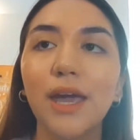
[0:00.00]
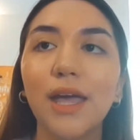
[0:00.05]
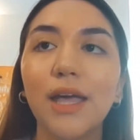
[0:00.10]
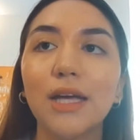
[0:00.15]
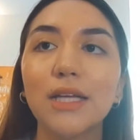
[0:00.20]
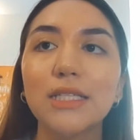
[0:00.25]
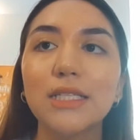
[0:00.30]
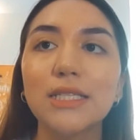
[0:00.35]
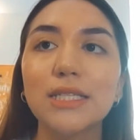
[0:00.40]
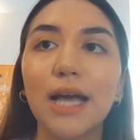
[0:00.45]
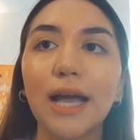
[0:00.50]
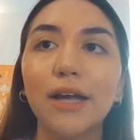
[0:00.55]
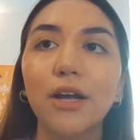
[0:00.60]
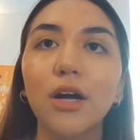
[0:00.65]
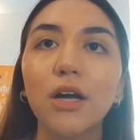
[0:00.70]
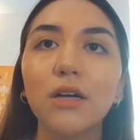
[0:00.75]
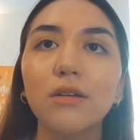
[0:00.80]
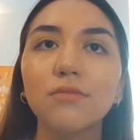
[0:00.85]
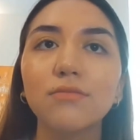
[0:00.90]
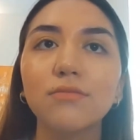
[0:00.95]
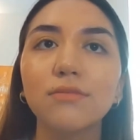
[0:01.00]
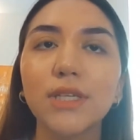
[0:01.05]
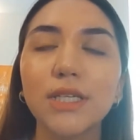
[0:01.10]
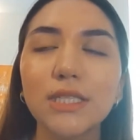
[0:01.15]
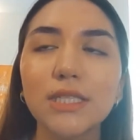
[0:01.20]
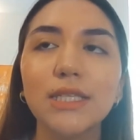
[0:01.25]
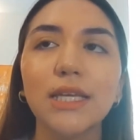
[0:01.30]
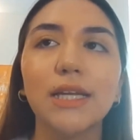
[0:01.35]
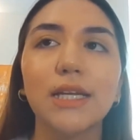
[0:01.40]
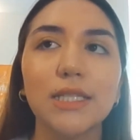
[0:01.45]
And I got
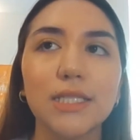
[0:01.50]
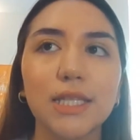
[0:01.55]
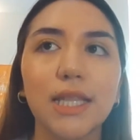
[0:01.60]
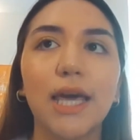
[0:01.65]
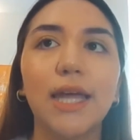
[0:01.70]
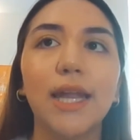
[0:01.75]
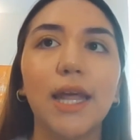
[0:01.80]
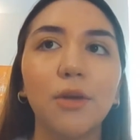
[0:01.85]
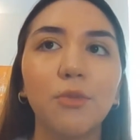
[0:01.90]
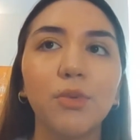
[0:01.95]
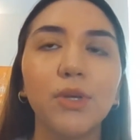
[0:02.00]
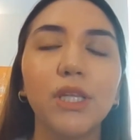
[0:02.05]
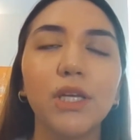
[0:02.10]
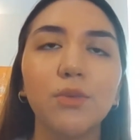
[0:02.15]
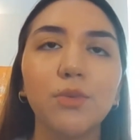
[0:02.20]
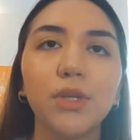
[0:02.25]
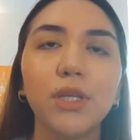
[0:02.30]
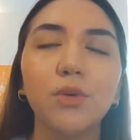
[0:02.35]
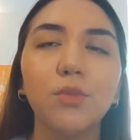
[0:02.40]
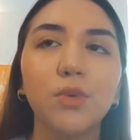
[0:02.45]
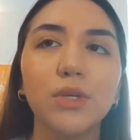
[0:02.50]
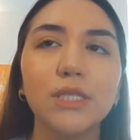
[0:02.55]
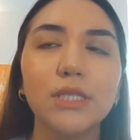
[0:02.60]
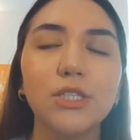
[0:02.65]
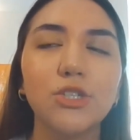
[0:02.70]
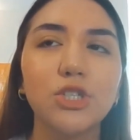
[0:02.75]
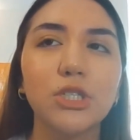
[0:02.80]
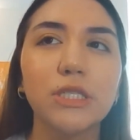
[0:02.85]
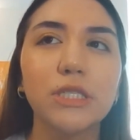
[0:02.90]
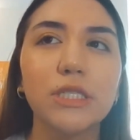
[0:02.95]
insight into that. And I really, really was
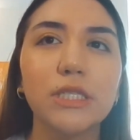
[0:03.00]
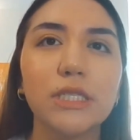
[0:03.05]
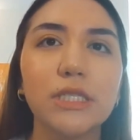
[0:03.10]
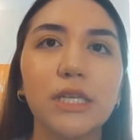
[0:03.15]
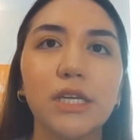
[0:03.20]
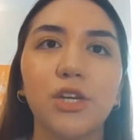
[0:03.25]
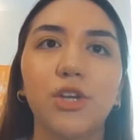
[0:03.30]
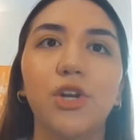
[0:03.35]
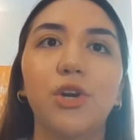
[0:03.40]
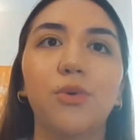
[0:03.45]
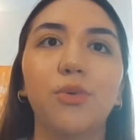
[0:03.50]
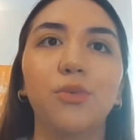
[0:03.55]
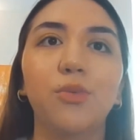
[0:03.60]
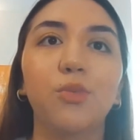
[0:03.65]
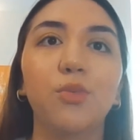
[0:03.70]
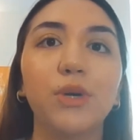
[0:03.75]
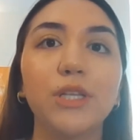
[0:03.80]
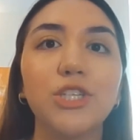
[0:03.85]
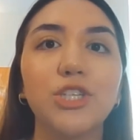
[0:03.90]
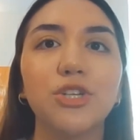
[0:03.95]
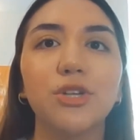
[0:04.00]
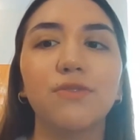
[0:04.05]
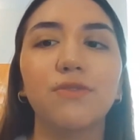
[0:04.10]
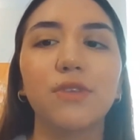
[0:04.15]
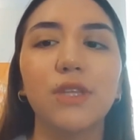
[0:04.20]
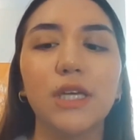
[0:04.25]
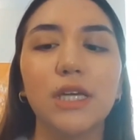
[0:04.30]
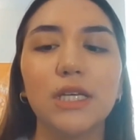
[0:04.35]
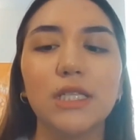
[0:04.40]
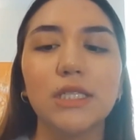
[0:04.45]
interested in seeing, which
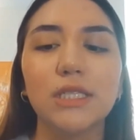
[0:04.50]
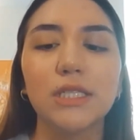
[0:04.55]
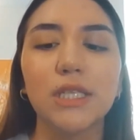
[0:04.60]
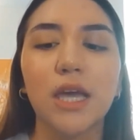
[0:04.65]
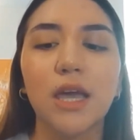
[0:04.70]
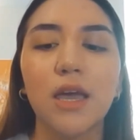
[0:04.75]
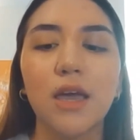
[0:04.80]
of these,